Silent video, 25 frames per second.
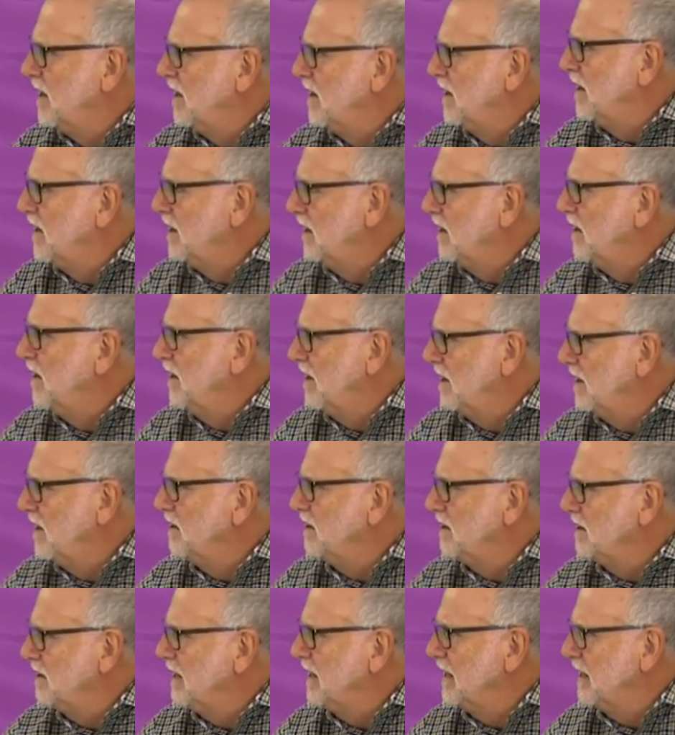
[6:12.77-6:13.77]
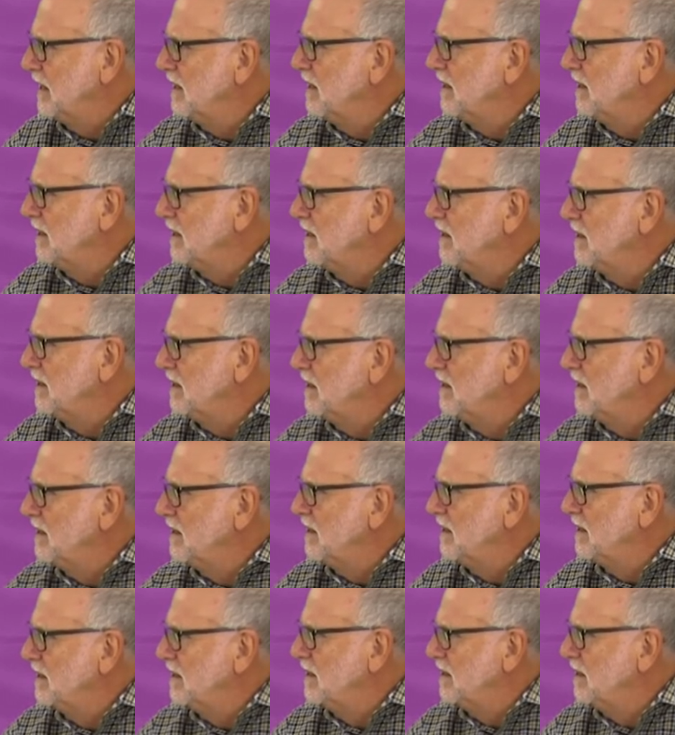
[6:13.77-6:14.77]

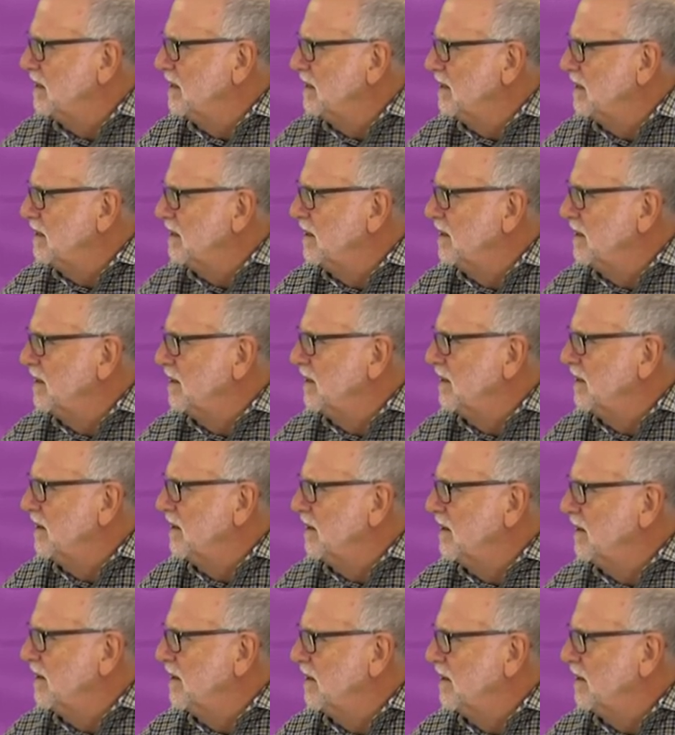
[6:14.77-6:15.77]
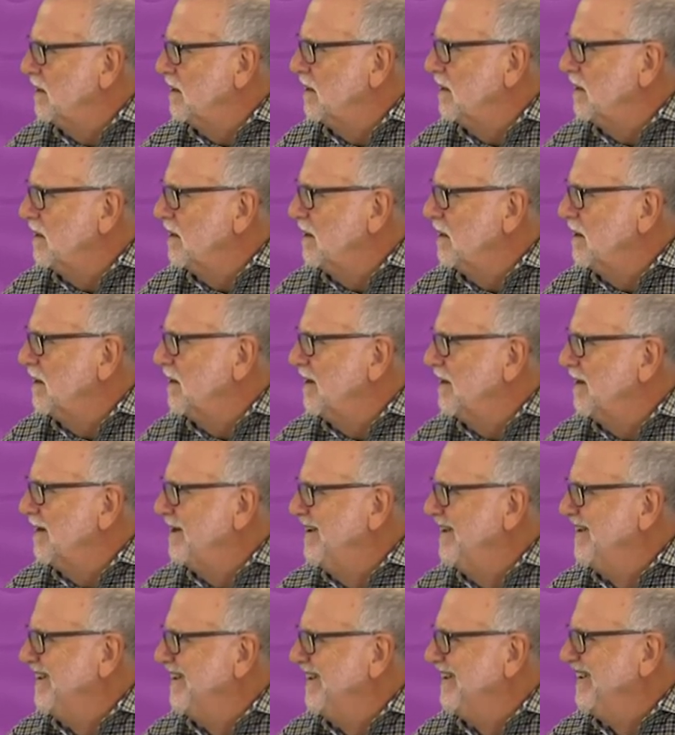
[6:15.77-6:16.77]

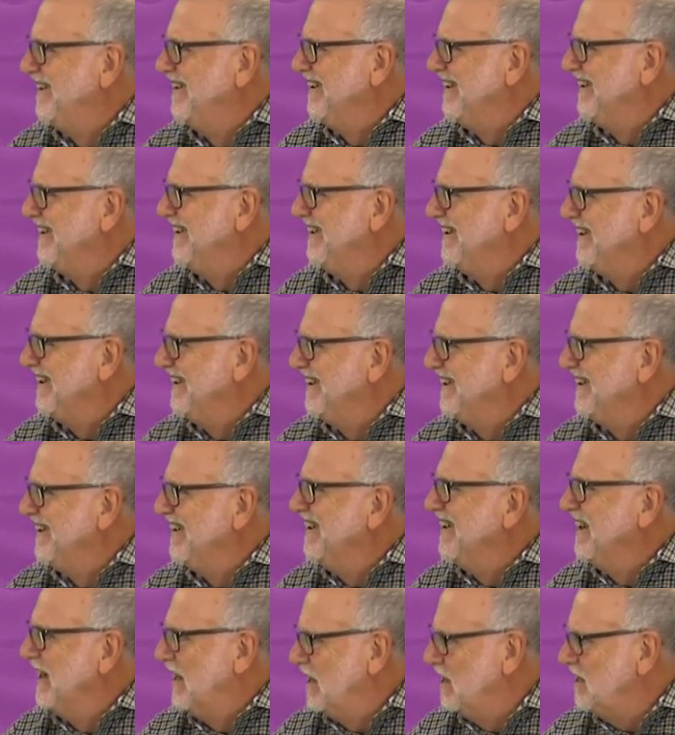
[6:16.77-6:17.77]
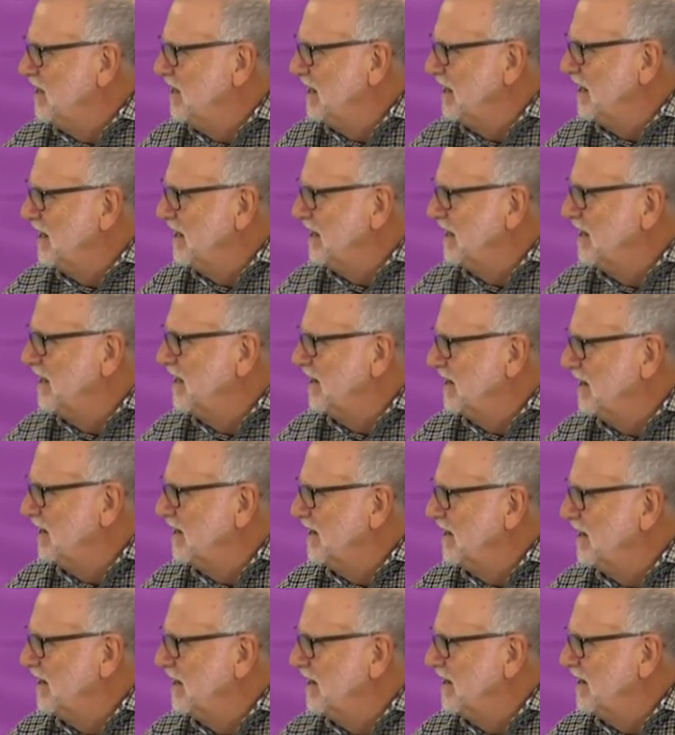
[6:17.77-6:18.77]

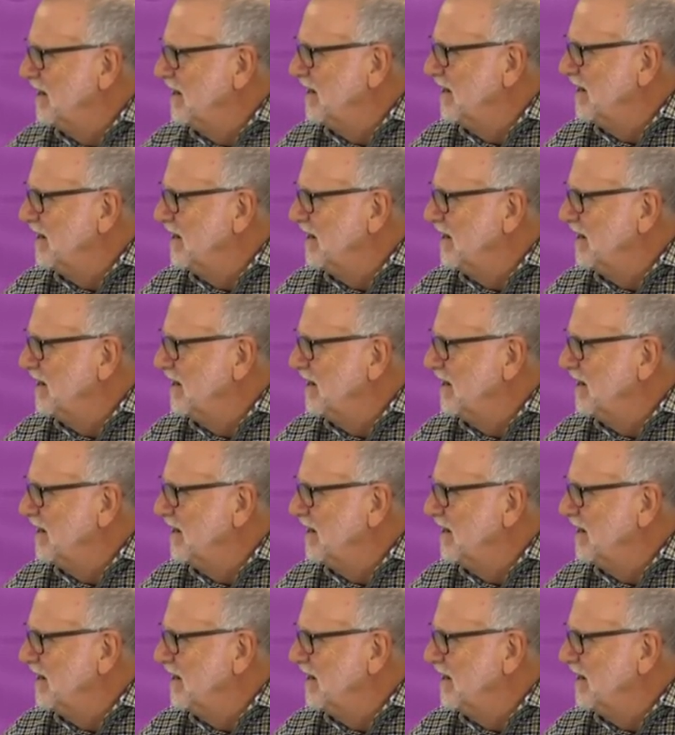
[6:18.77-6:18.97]
No words are spoken by the person on screen.